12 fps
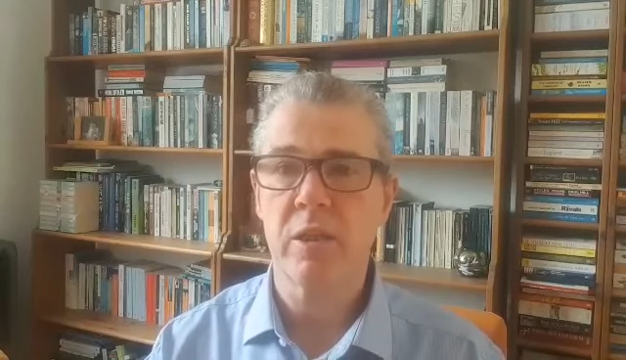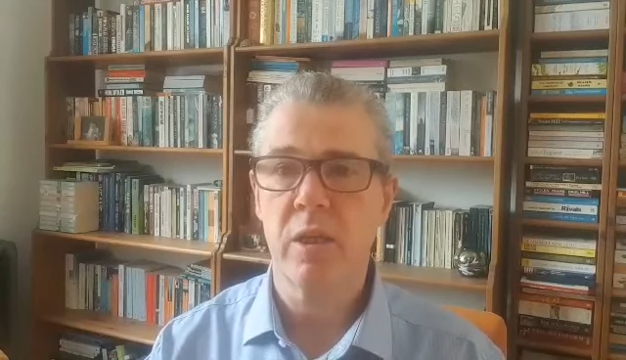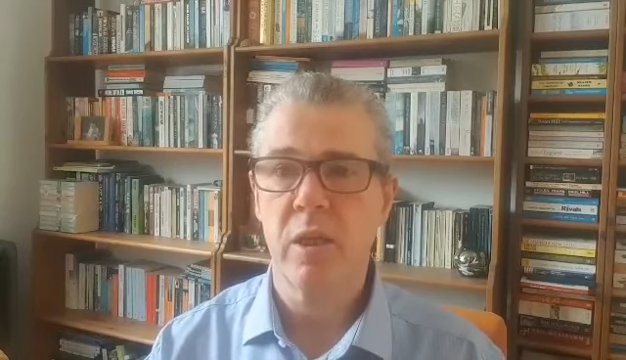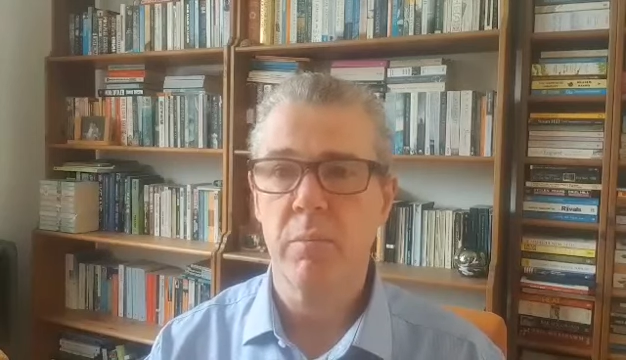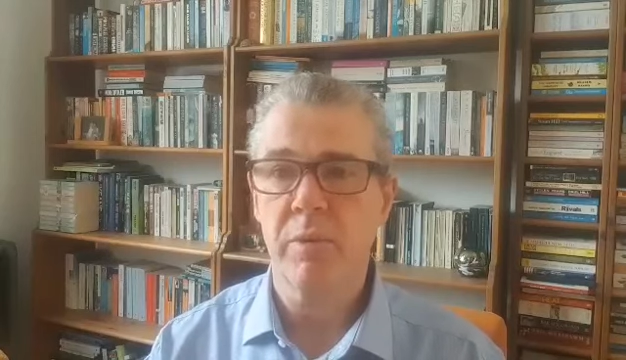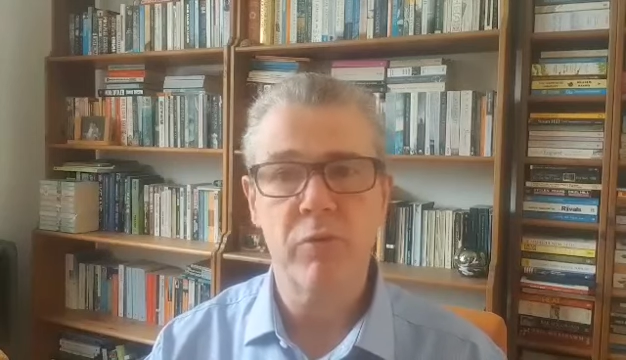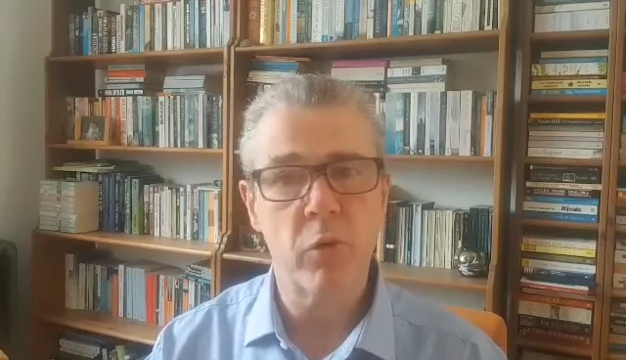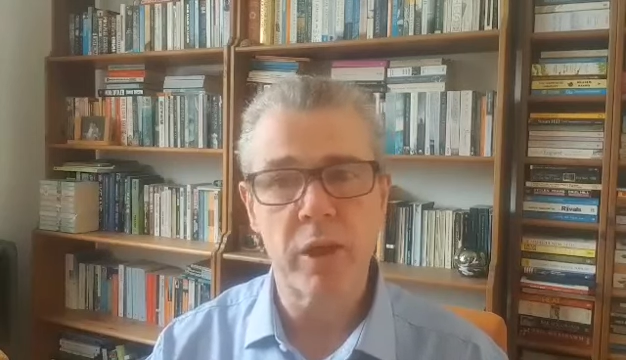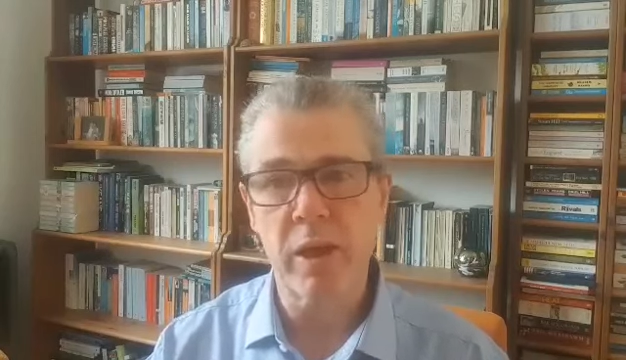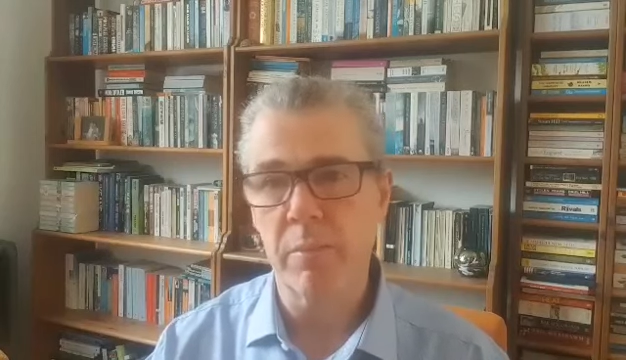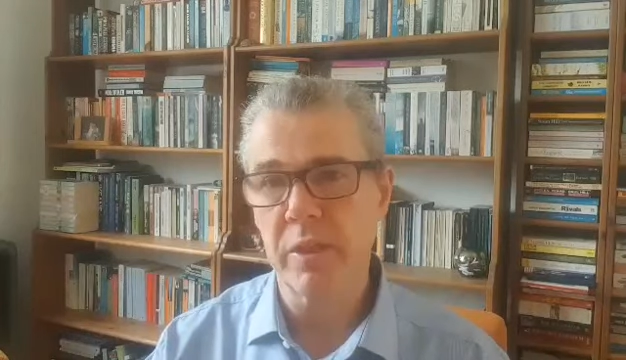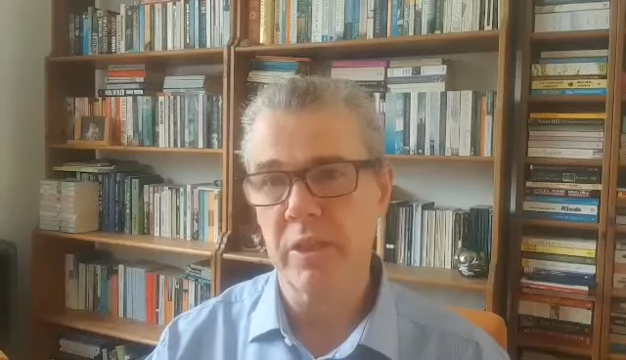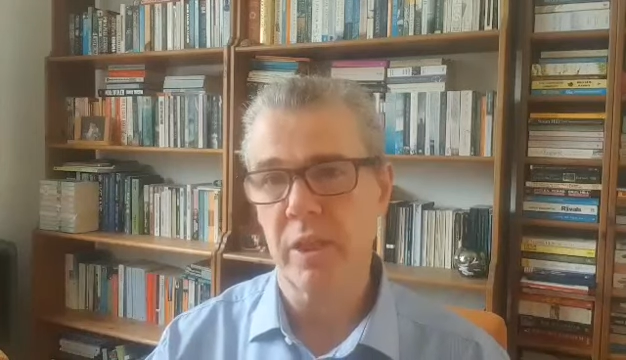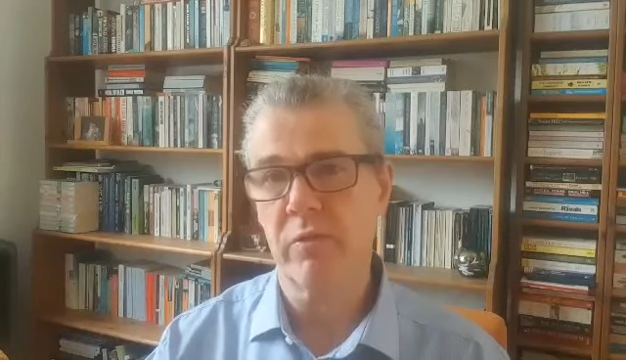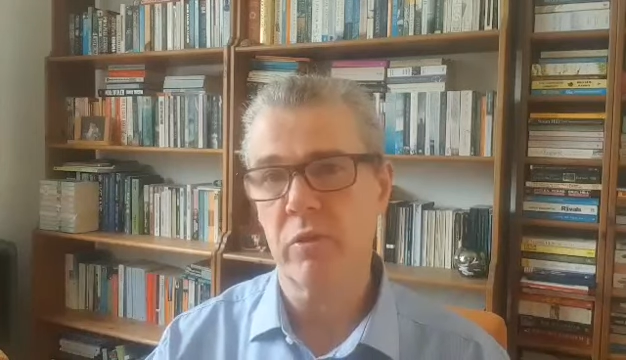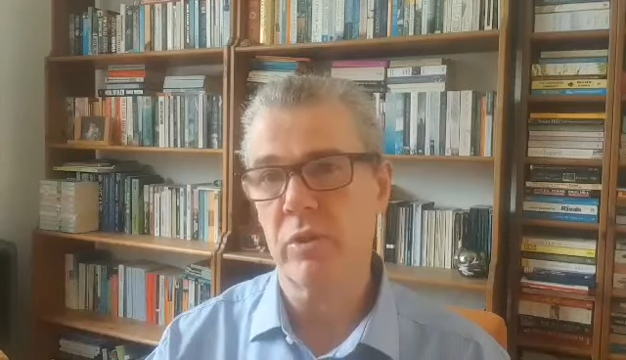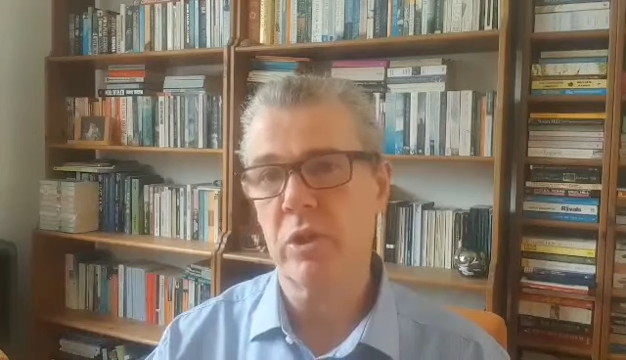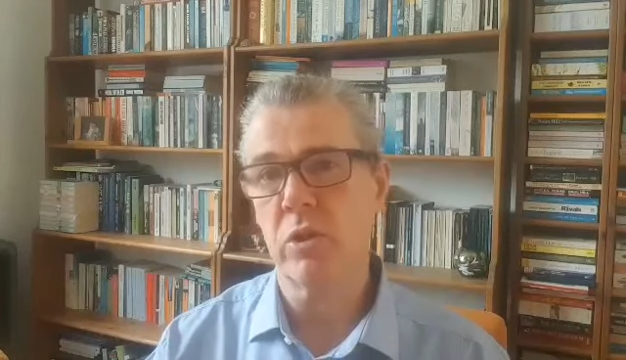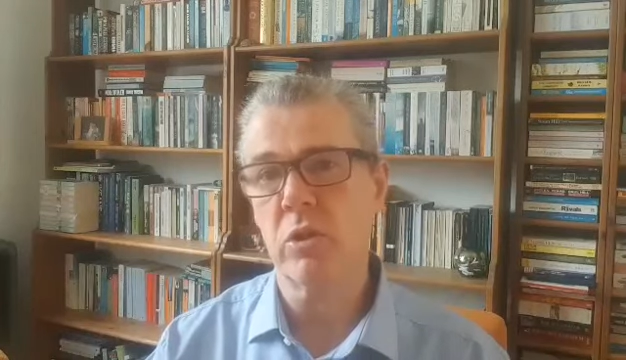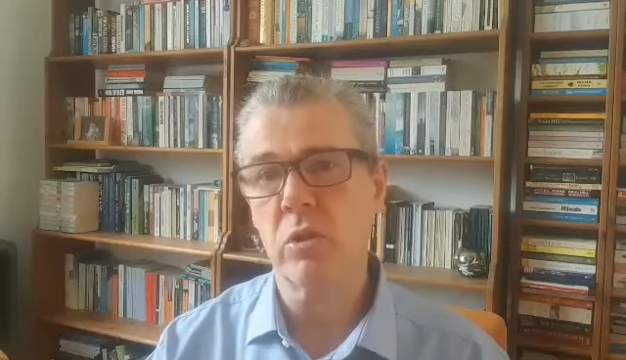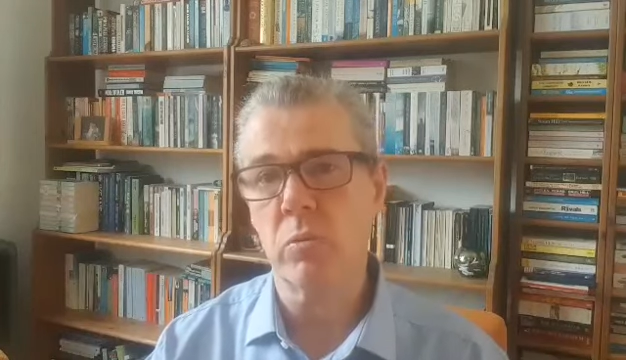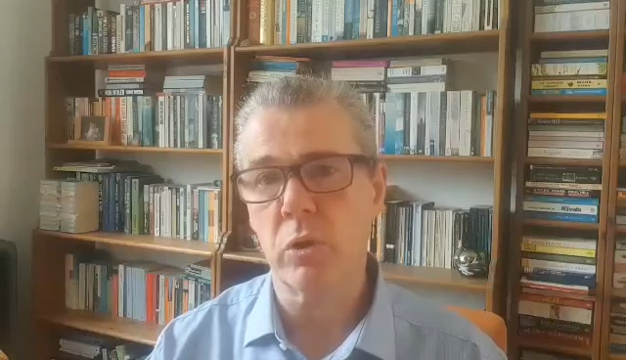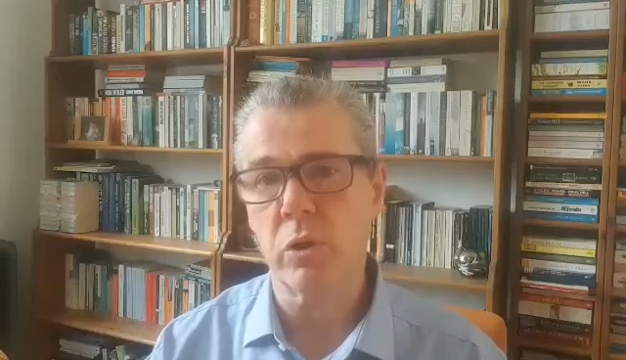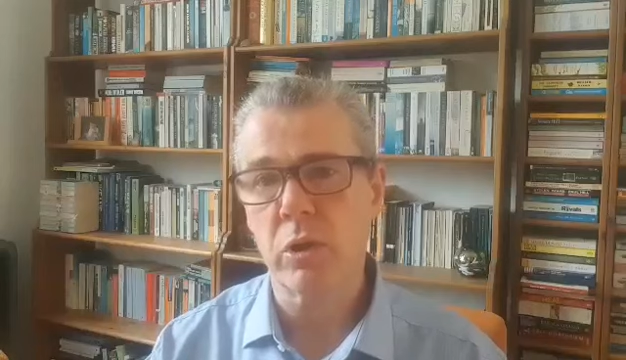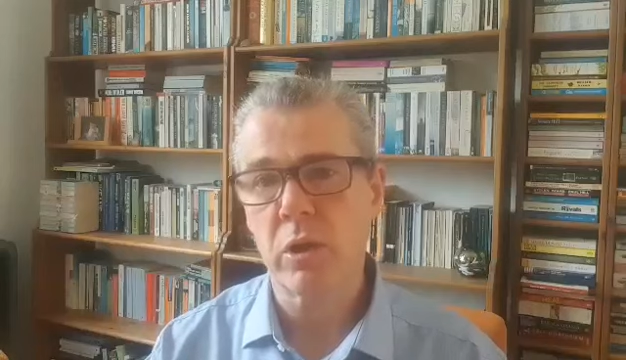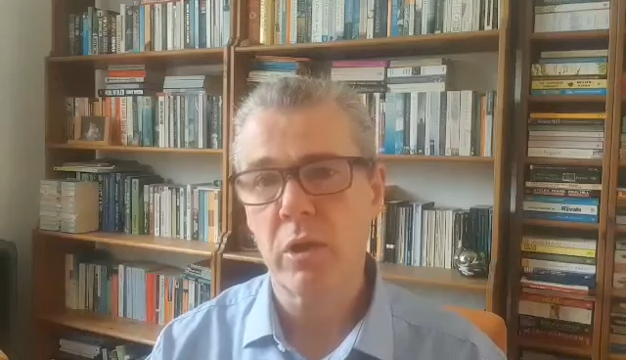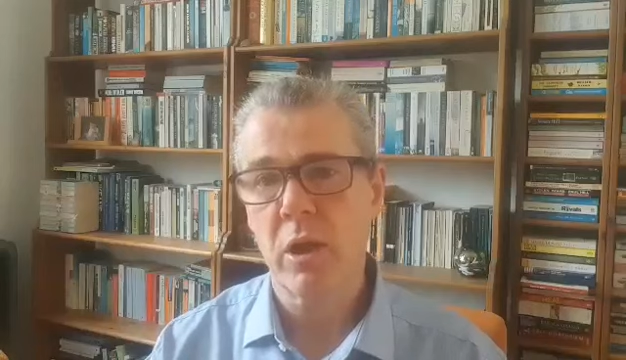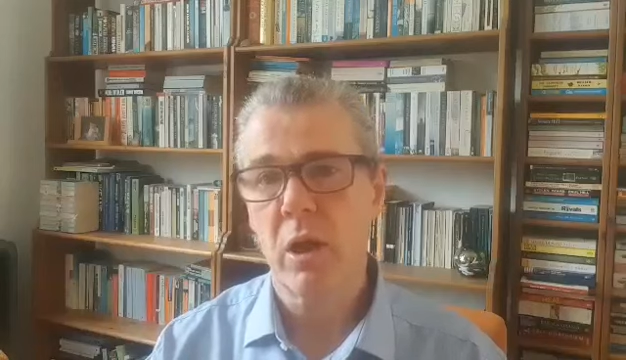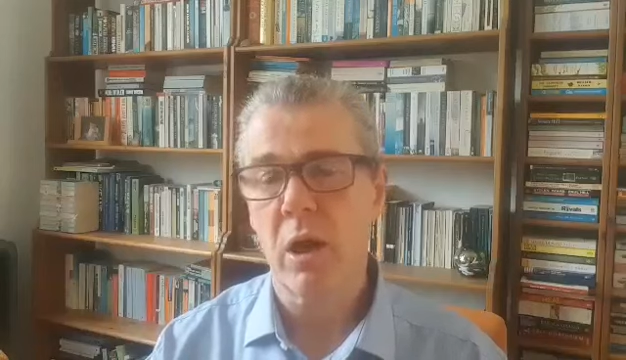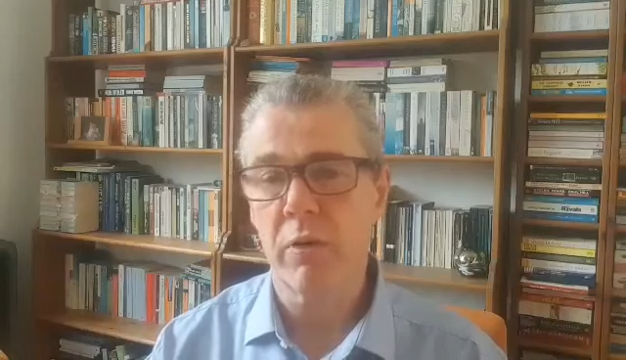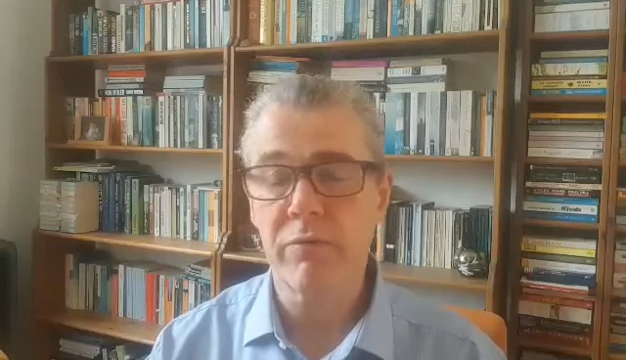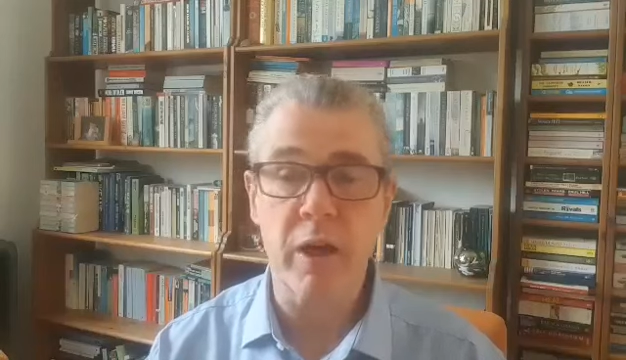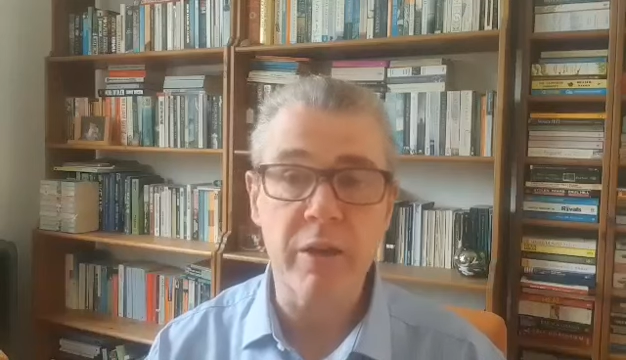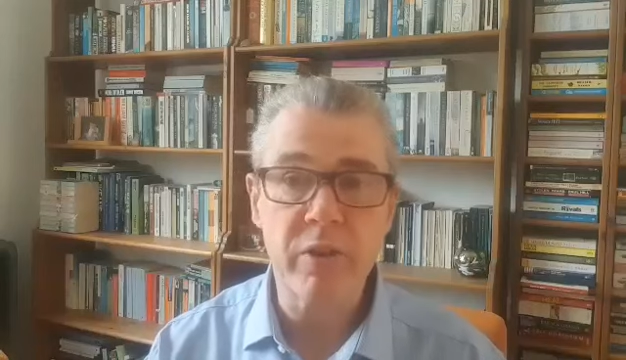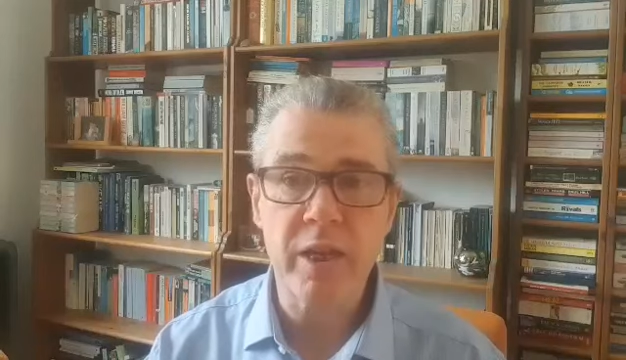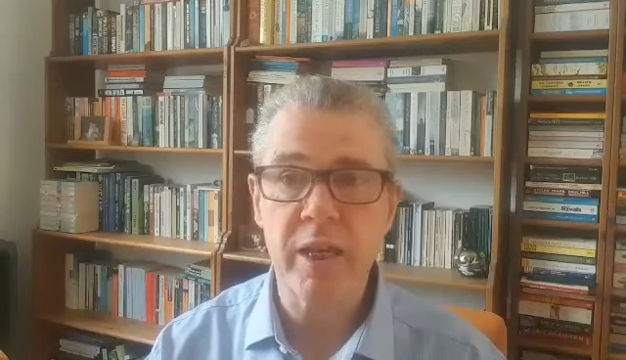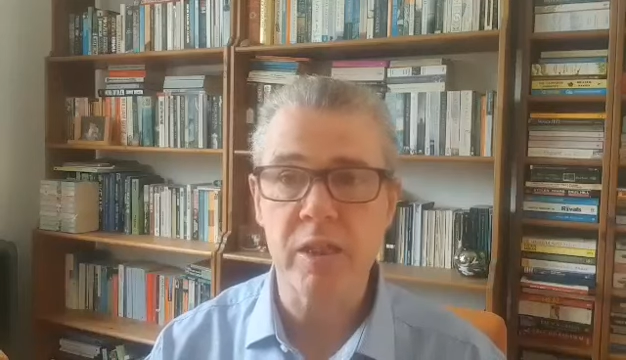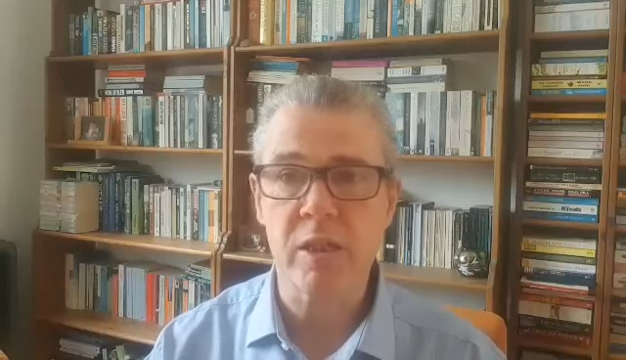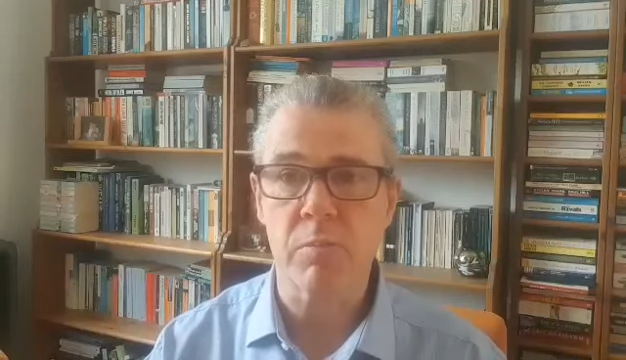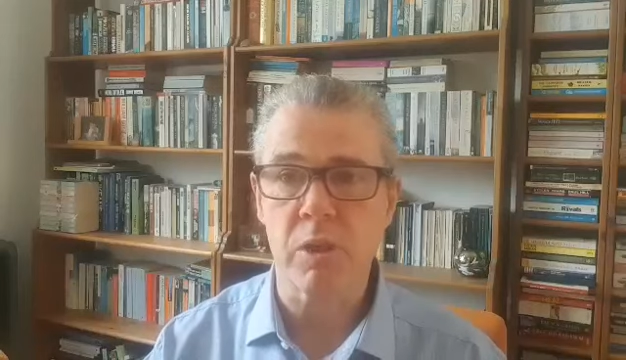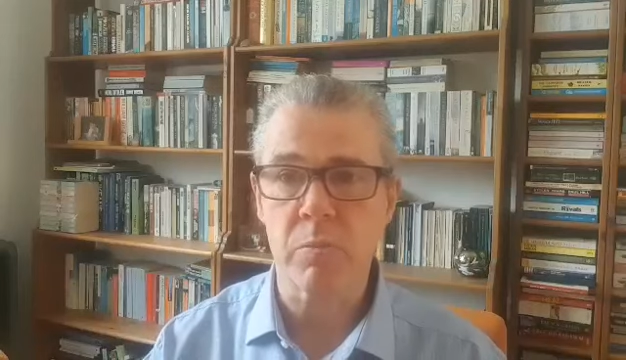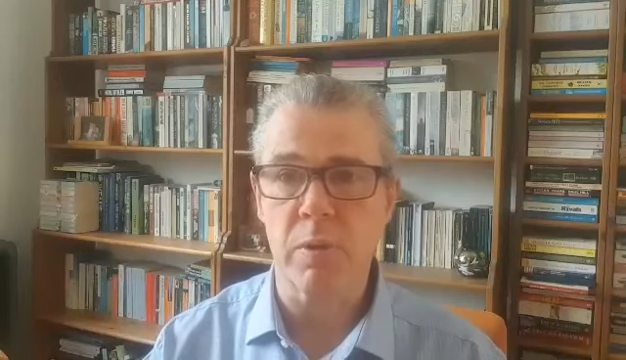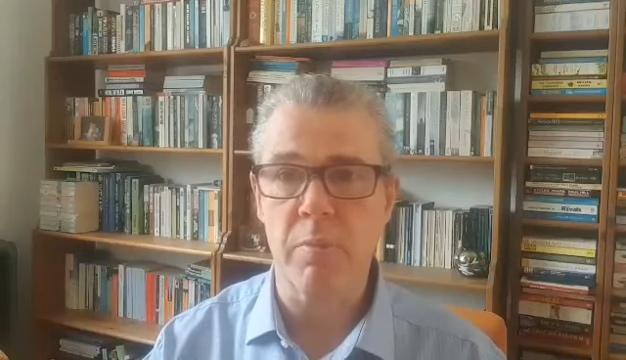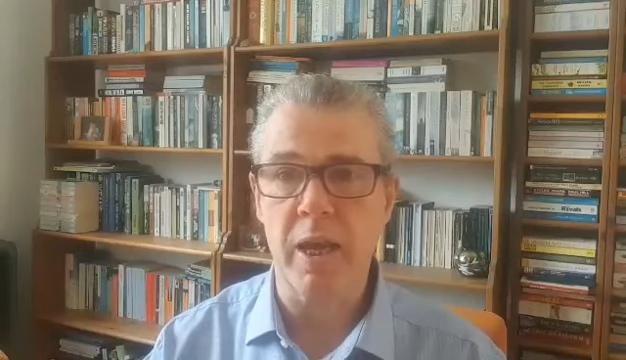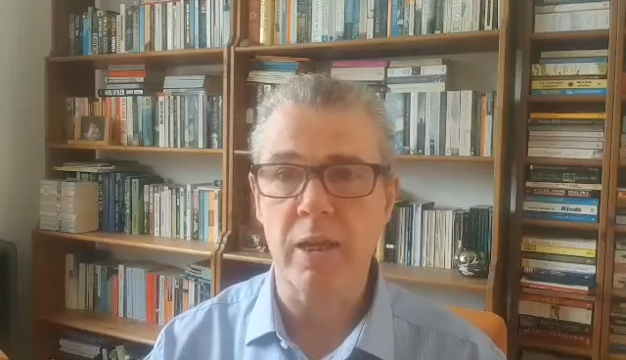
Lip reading: before it can be safe to return to work. Our five tests must be met.